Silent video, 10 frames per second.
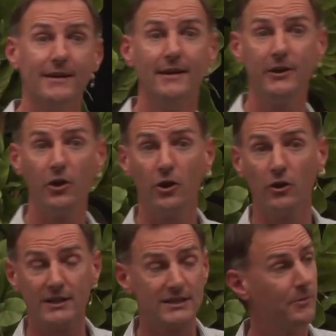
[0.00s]
You know,
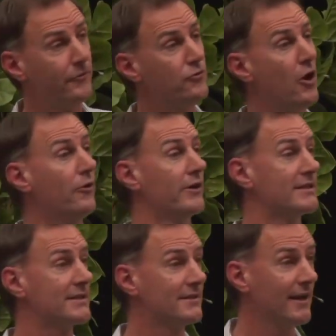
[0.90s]
like some of you know
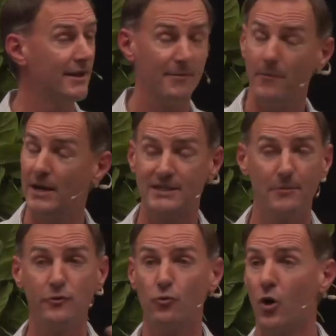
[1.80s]
this, and some
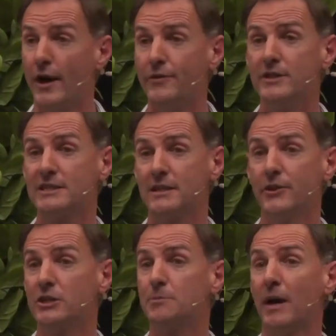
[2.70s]
of you are right in this
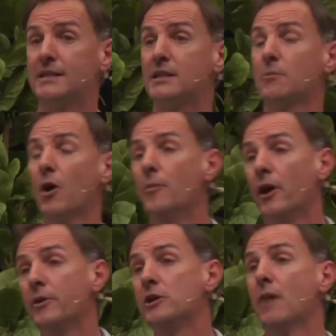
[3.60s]
space at the moment. I
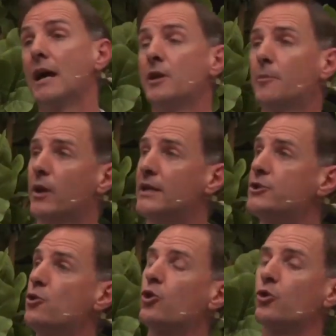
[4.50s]
mean, you may be in a place in
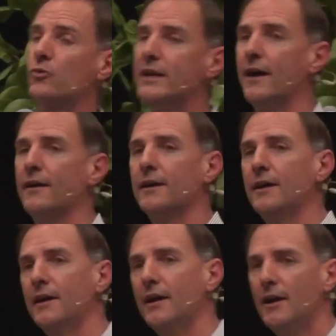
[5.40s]
your career
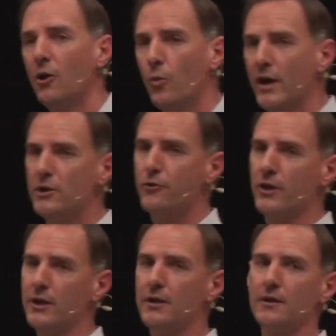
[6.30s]
where you
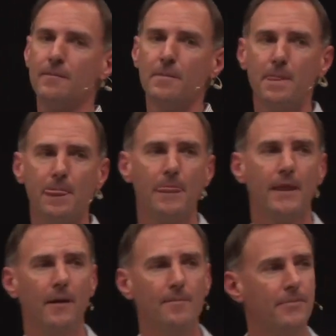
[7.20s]
think,
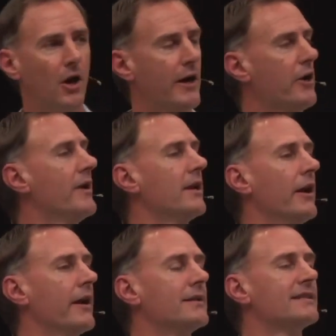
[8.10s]
I don't know, I
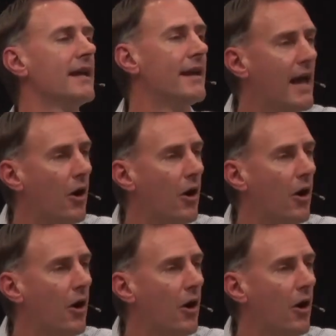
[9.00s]
don't understand how